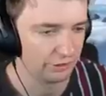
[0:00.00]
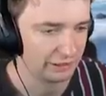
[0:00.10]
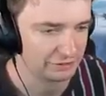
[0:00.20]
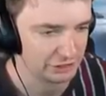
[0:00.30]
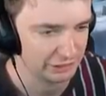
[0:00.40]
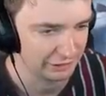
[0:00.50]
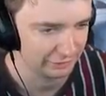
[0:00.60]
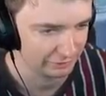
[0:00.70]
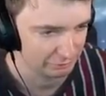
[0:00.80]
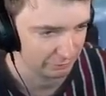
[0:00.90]
that's
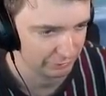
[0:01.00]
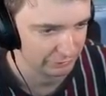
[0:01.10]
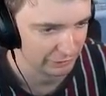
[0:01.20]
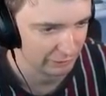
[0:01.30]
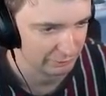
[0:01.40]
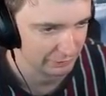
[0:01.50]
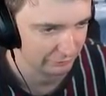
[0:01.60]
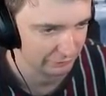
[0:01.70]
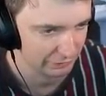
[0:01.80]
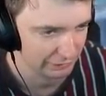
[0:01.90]
cheeky as well, the down B
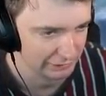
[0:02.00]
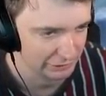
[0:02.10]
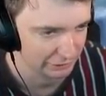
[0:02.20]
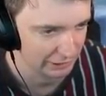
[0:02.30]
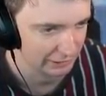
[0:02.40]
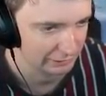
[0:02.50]
off the ledge. All right.